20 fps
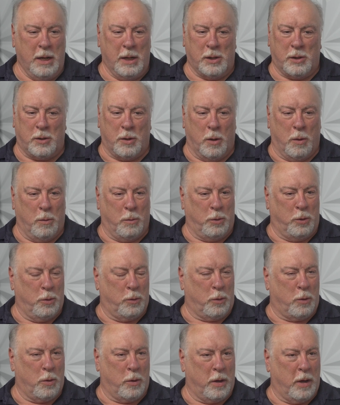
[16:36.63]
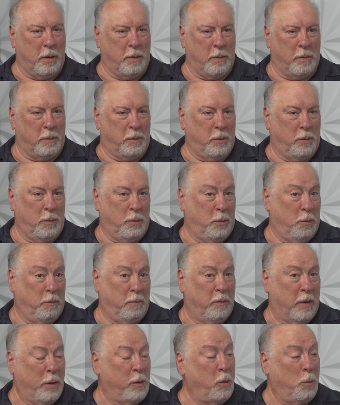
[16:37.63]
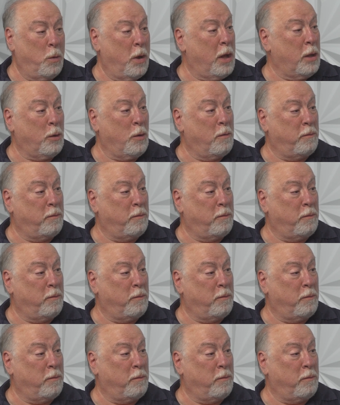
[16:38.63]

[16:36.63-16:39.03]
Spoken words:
So you're going to do very well